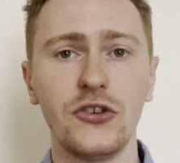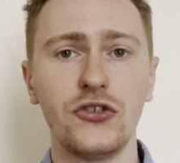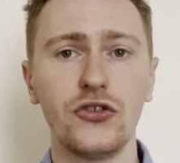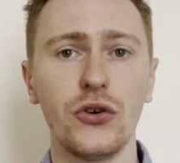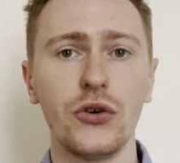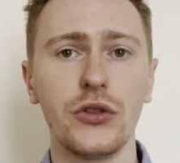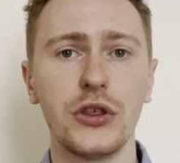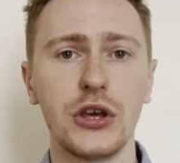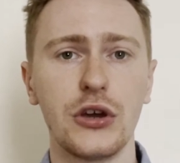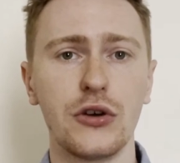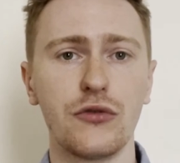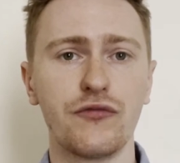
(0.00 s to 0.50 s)
sure
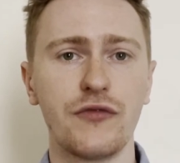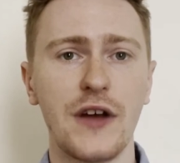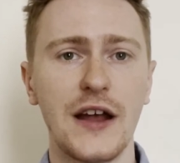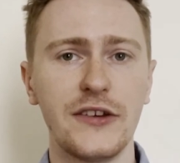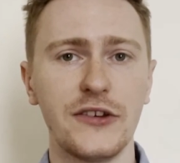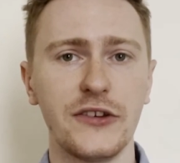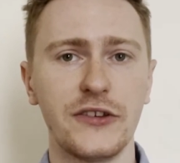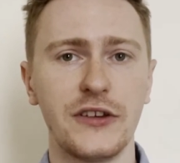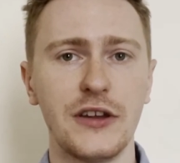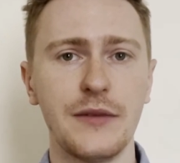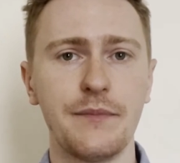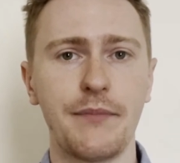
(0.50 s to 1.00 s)
that you're
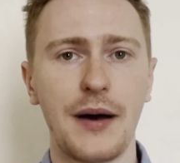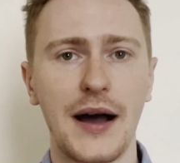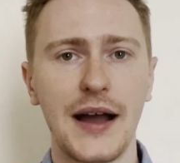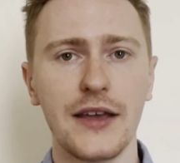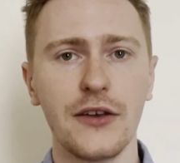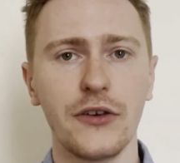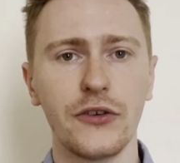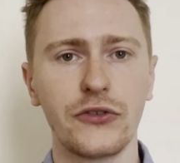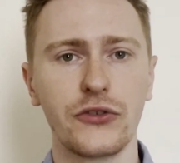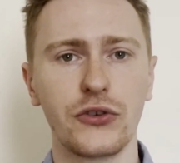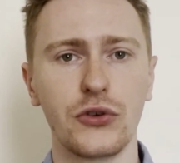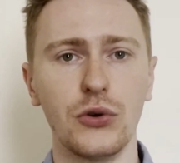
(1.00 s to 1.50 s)
registered by
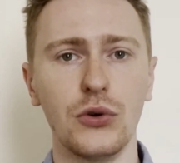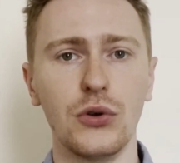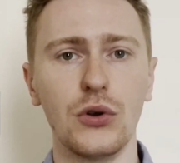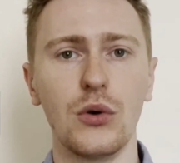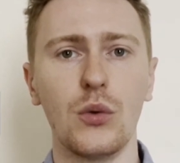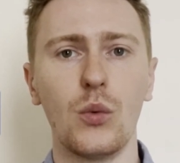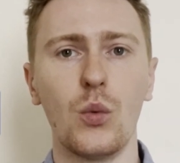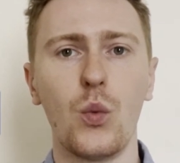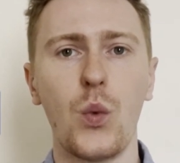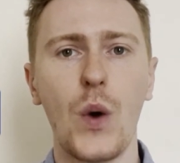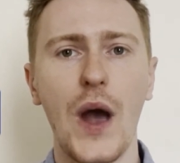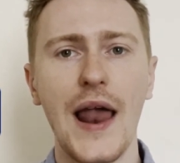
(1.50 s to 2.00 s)
your school
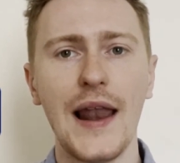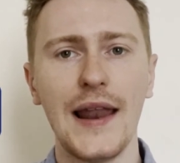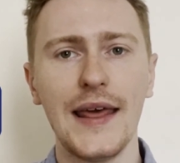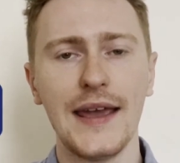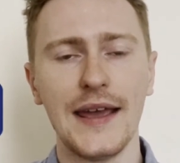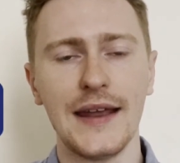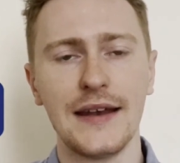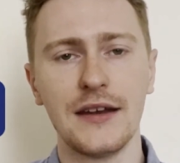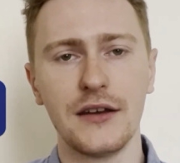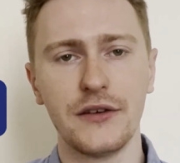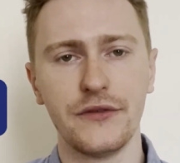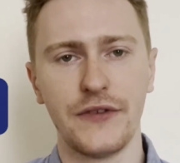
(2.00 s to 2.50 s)
well
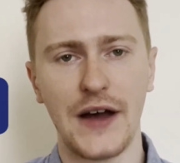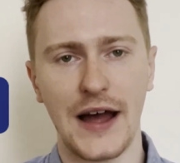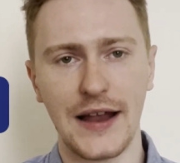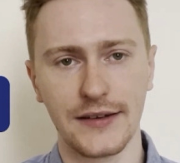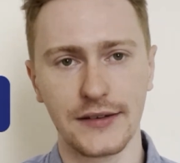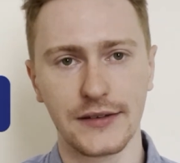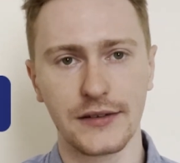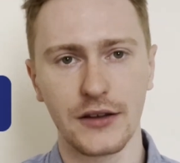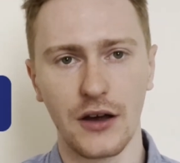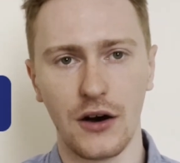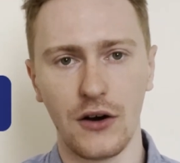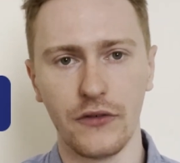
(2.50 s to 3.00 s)
in
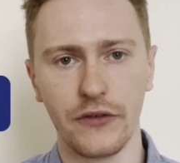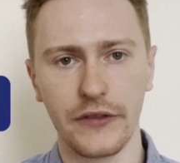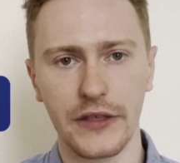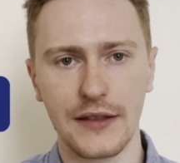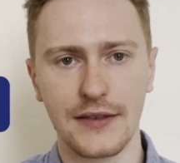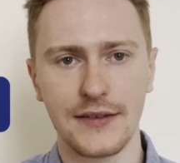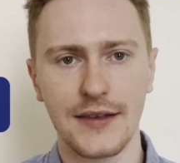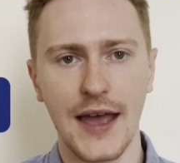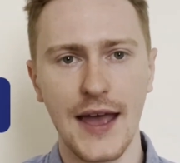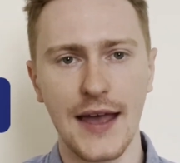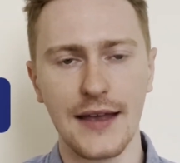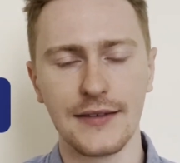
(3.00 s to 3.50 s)
advance of the
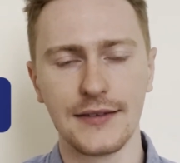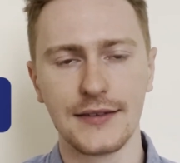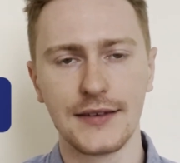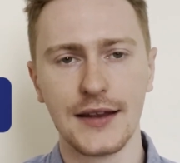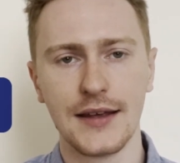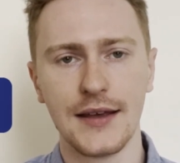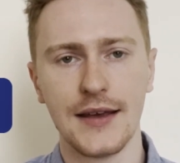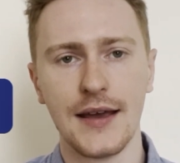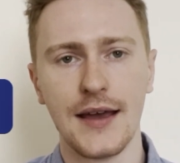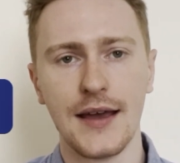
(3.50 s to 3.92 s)
test.